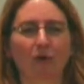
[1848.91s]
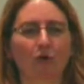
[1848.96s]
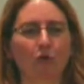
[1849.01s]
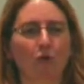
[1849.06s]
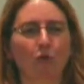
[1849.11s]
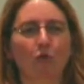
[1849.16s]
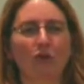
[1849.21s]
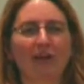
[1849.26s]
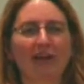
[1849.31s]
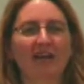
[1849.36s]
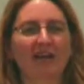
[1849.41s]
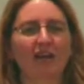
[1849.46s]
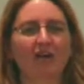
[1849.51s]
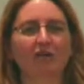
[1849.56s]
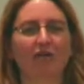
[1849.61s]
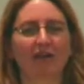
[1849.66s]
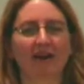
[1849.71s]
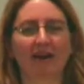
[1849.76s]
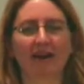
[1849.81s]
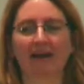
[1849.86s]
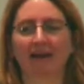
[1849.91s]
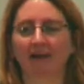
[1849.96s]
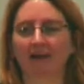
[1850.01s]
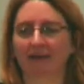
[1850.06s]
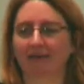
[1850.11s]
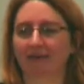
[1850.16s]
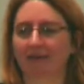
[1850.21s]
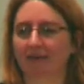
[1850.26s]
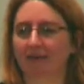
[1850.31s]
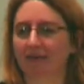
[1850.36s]
we
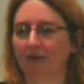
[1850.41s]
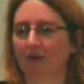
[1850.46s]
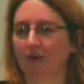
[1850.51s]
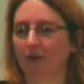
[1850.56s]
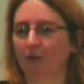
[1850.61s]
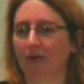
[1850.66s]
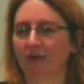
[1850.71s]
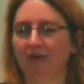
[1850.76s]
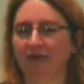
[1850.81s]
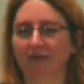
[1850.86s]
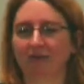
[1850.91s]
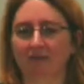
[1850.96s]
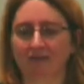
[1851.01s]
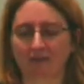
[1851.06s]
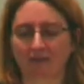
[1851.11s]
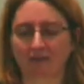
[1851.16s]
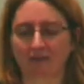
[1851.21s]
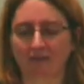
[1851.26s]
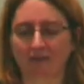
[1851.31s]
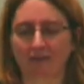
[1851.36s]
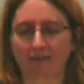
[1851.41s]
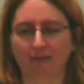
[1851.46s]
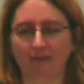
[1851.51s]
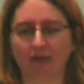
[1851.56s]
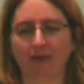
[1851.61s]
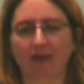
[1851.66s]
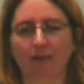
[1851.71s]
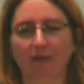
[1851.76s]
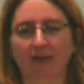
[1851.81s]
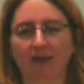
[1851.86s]
interact with things differently
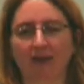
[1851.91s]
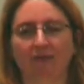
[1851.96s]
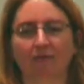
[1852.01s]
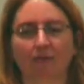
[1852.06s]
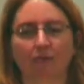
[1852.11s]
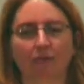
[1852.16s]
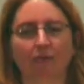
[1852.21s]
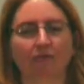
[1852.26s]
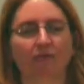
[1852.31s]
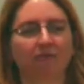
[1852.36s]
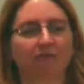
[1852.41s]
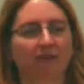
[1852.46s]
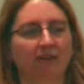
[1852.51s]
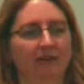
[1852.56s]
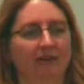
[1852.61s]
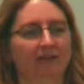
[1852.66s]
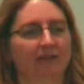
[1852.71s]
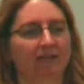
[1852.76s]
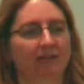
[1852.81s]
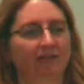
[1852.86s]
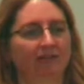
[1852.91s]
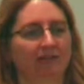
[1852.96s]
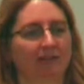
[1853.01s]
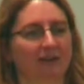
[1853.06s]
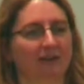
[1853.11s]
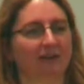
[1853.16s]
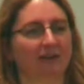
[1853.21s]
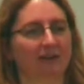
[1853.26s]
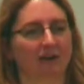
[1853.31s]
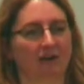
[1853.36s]
because we have tools that give us
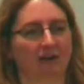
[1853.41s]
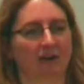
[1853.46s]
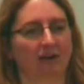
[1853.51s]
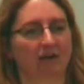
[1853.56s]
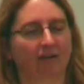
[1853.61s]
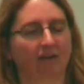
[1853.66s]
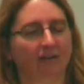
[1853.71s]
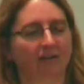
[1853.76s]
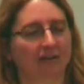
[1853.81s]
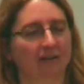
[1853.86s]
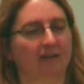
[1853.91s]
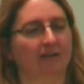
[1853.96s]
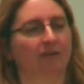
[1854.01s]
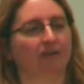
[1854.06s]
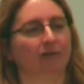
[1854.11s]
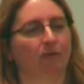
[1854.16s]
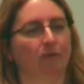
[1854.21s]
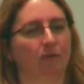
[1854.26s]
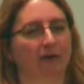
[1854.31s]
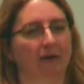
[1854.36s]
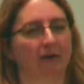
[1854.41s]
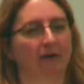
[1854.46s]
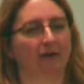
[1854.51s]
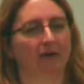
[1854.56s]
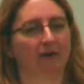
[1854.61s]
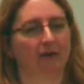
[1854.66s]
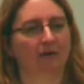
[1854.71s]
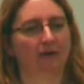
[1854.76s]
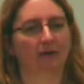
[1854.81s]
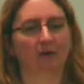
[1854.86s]
data and knowledge in a different way.
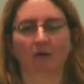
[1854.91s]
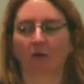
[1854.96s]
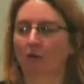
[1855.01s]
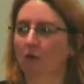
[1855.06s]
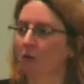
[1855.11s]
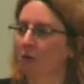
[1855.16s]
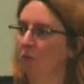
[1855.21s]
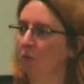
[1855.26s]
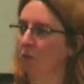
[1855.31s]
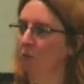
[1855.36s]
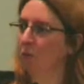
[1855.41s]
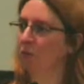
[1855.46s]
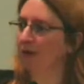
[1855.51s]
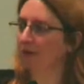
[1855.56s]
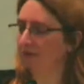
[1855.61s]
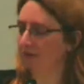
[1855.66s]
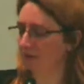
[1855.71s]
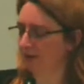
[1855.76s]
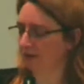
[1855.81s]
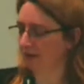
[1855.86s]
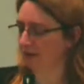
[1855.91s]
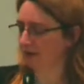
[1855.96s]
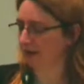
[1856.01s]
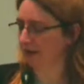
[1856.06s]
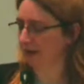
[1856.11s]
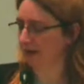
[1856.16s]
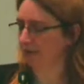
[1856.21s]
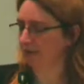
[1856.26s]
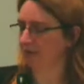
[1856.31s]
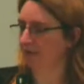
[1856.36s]
What if we could do
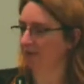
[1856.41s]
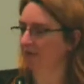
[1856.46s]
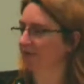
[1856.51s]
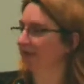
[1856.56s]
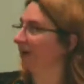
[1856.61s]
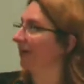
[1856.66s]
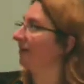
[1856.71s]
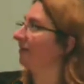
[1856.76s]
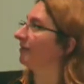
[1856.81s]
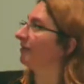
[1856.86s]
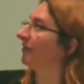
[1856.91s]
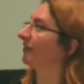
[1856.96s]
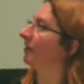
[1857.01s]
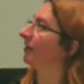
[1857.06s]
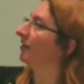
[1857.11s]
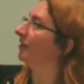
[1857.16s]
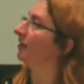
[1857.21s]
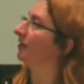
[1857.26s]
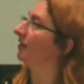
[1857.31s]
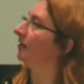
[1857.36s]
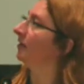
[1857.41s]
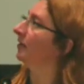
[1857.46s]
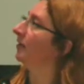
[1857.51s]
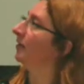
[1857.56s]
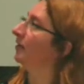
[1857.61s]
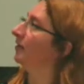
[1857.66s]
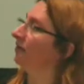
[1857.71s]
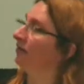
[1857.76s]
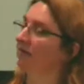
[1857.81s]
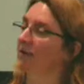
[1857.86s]
that with our science data?
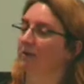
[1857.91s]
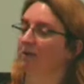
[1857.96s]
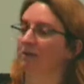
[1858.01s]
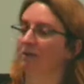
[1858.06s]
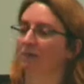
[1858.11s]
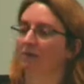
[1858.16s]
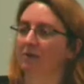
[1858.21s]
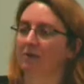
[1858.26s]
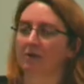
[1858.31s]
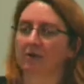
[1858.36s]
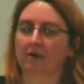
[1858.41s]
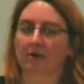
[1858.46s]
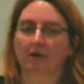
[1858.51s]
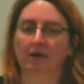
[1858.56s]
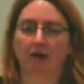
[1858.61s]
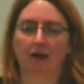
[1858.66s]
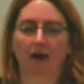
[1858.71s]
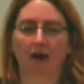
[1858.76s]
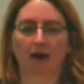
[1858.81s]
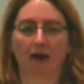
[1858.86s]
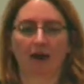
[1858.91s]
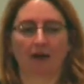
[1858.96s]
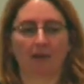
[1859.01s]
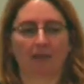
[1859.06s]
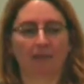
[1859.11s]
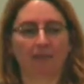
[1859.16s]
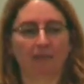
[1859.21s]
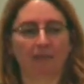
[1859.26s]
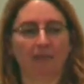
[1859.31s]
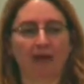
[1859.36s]
So,
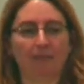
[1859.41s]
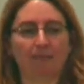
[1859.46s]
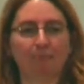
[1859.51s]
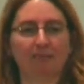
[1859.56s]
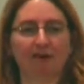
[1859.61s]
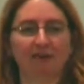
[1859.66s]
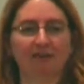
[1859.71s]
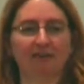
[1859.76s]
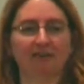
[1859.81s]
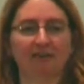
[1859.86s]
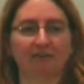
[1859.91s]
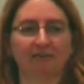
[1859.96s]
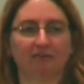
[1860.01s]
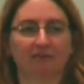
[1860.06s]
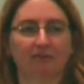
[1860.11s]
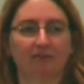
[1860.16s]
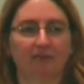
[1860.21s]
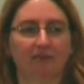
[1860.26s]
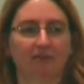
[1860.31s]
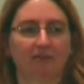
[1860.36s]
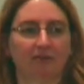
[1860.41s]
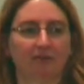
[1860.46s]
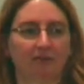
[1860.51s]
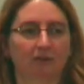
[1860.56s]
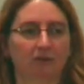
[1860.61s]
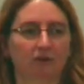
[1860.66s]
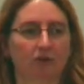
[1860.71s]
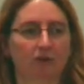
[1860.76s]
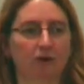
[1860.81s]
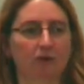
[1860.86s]
my predecessor,
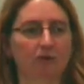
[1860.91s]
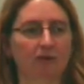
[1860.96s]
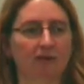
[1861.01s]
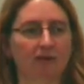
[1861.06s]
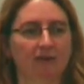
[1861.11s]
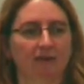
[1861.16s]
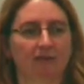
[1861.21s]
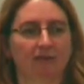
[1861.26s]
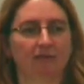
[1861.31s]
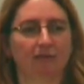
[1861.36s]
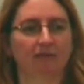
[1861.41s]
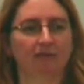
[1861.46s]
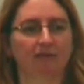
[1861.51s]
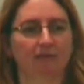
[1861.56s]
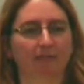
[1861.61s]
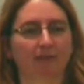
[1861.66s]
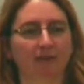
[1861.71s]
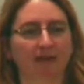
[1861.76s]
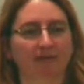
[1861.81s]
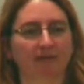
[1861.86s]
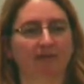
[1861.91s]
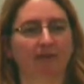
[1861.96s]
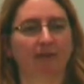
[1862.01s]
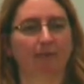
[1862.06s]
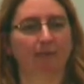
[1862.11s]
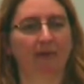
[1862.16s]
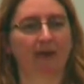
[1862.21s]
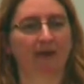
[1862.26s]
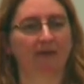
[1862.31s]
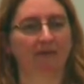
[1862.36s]
knowing that this was something I
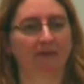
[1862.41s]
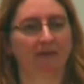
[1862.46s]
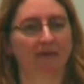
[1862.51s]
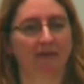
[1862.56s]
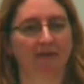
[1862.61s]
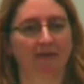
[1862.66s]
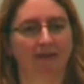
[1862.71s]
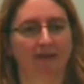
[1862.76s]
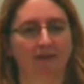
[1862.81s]
felt passionately